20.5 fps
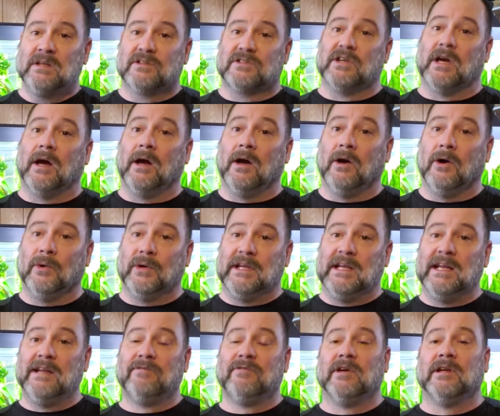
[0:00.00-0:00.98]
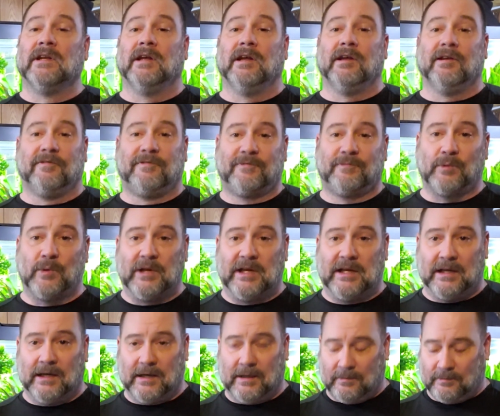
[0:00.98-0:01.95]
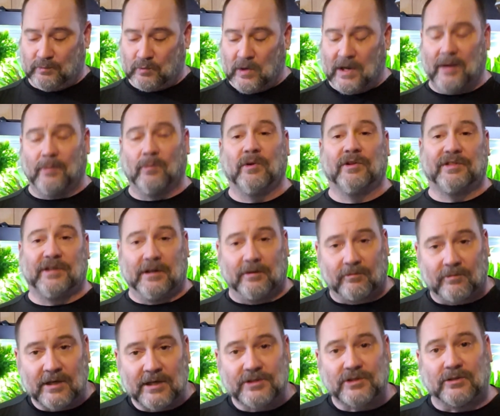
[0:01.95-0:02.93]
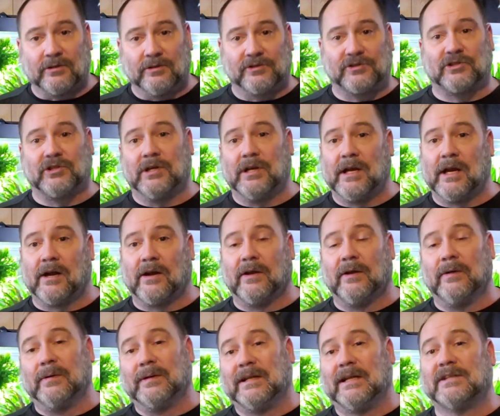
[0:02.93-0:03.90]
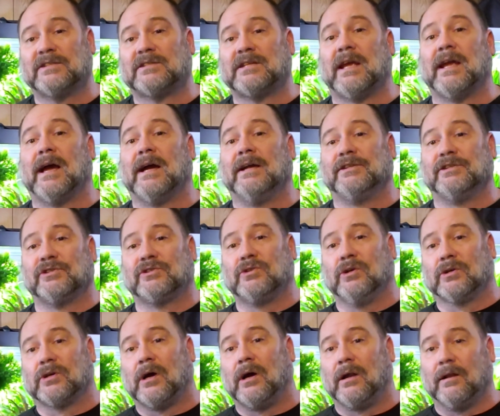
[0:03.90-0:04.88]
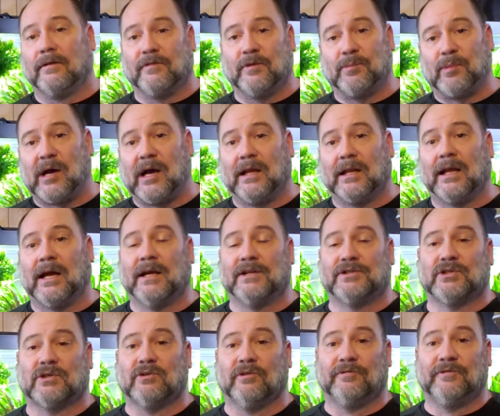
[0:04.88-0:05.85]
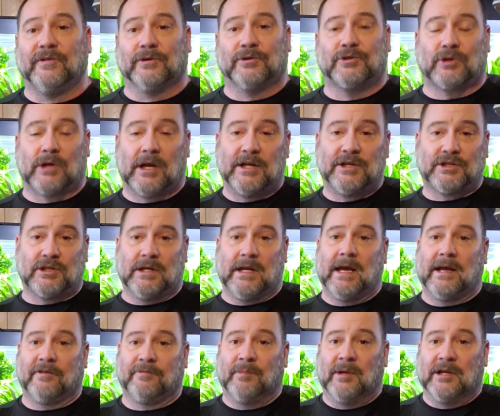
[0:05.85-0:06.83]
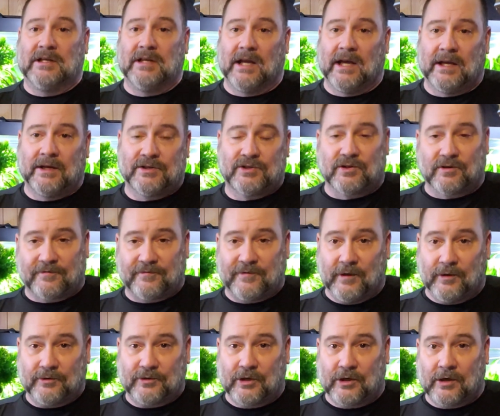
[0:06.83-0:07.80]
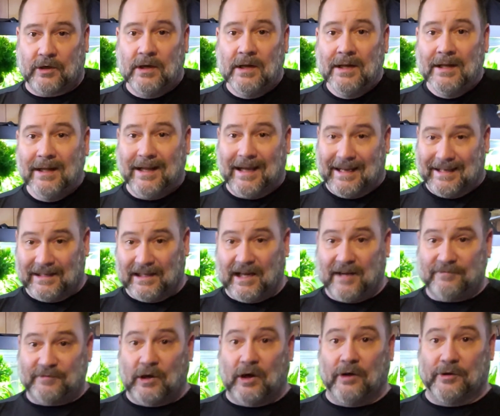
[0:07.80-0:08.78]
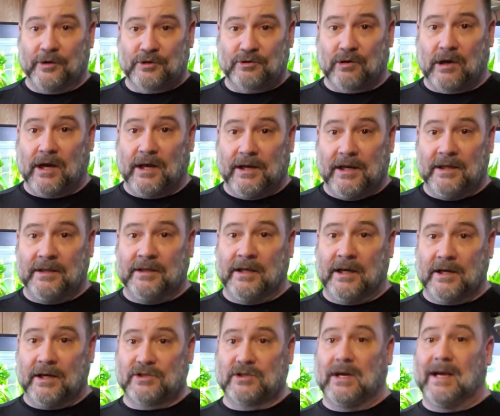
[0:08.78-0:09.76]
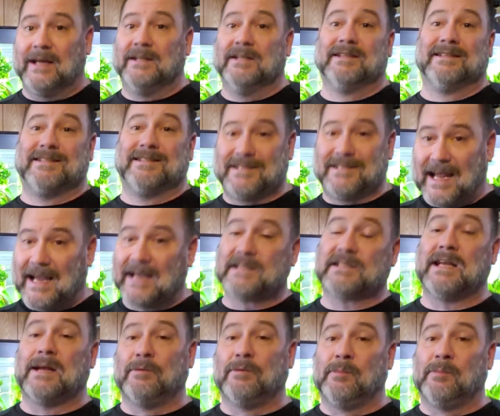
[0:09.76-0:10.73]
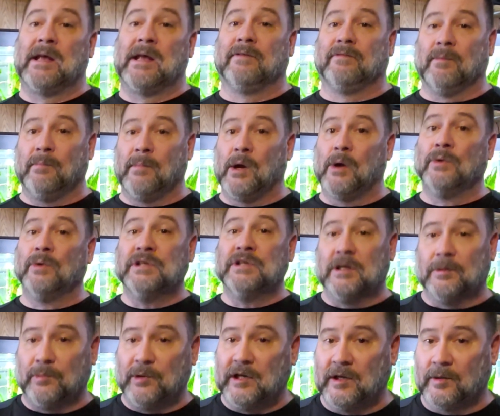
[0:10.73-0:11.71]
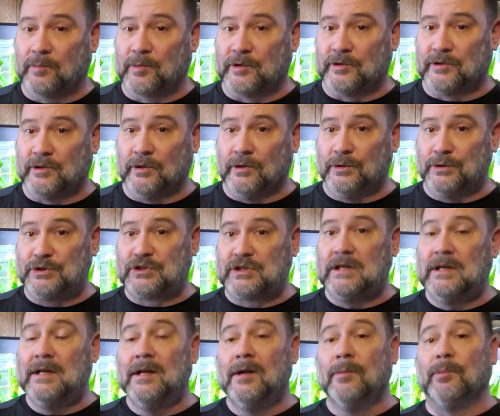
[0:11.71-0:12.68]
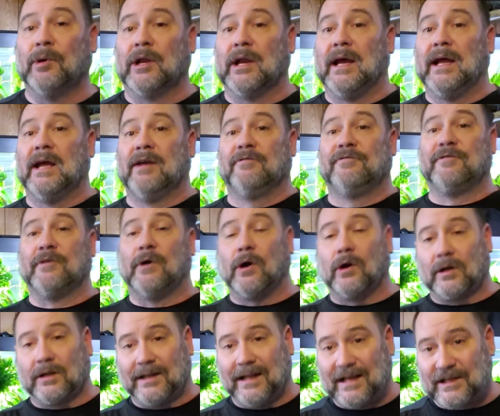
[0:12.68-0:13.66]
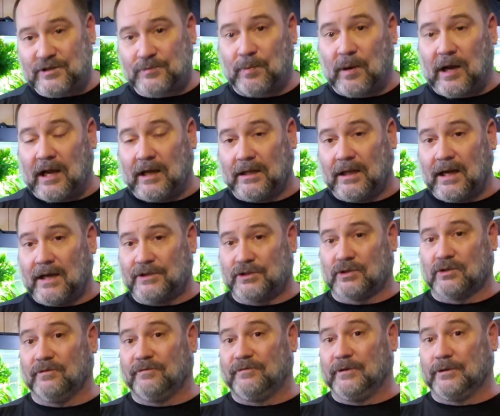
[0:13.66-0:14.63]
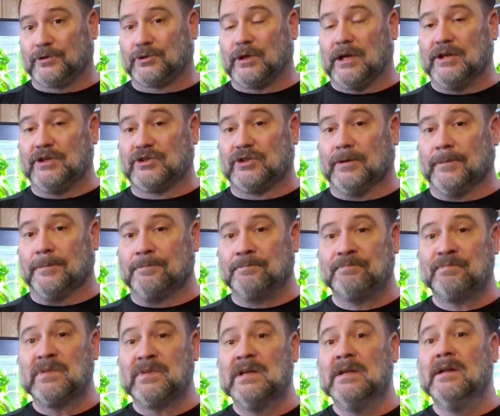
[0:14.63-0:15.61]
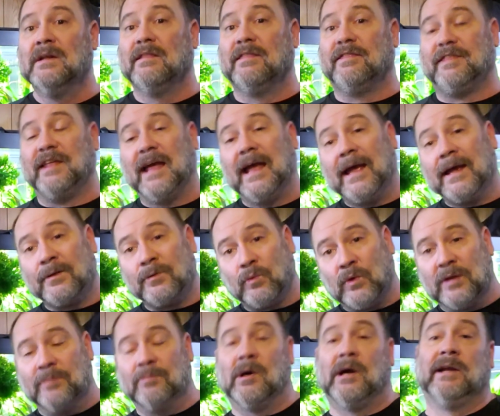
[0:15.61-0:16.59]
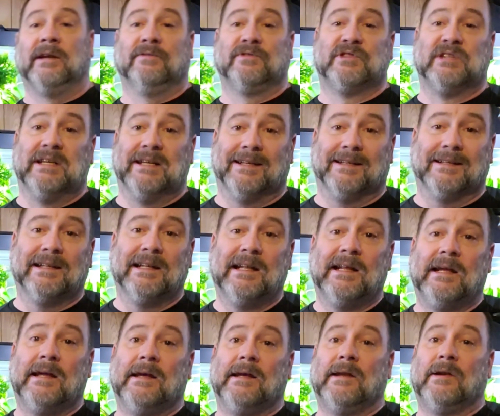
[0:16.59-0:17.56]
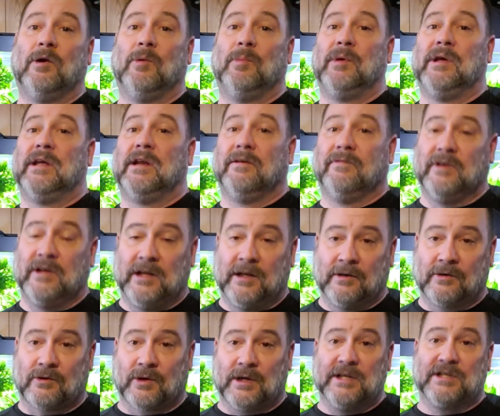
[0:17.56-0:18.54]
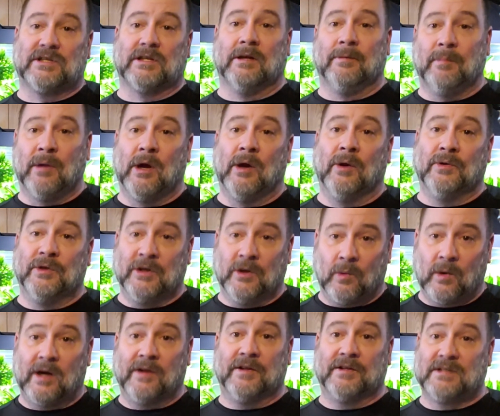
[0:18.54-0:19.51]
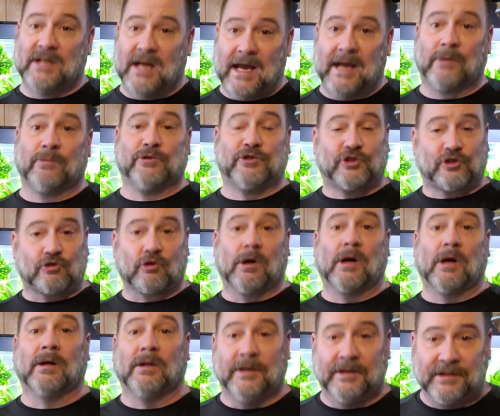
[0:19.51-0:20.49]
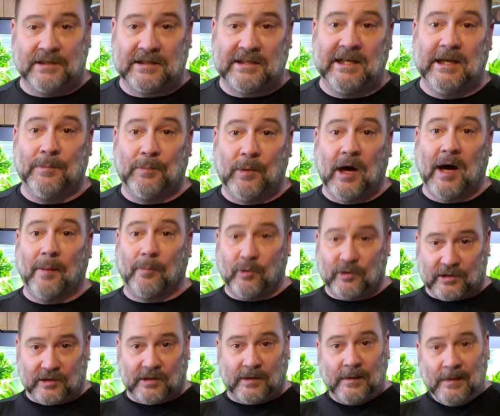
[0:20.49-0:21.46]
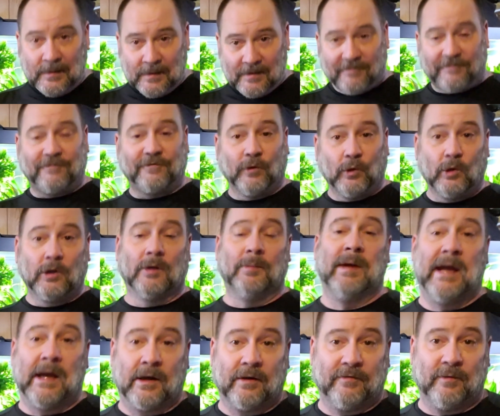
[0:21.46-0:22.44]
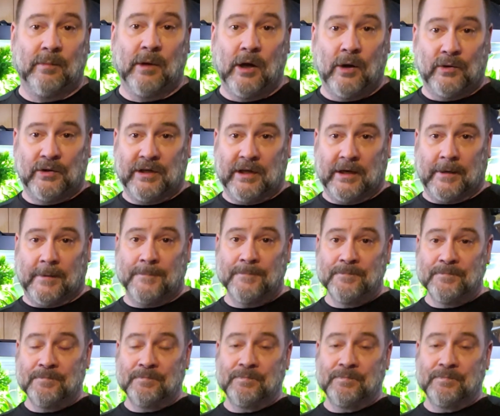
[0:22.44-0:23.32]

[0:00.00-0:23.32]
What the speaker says: So even if we went with the original scenario, and let's say I just took all of the biological filtration out of my canister filter and left all the crud in there, so I had the exact same amount of ammonia being produced, but I had far less biological filtration, then we might have seen a little bit of an increase in ammonia where the tank was struggling to keep up with a full amount of ammonia